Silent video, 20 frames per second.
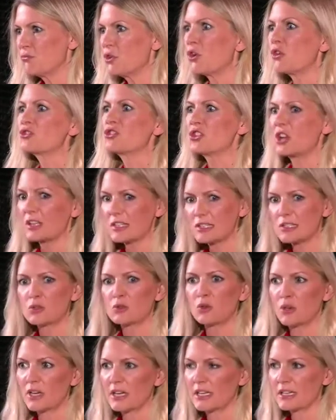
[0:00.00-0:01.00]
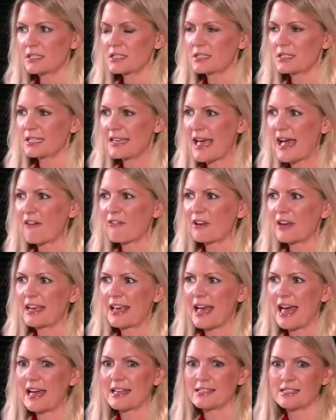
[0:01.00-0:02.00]
not just talking to Gary
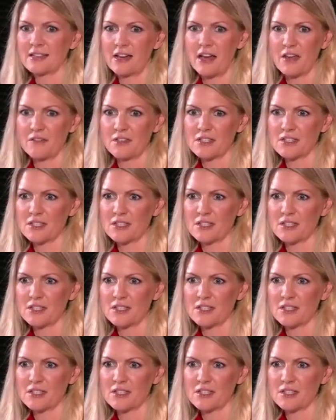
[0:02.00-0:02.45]
and Ivor.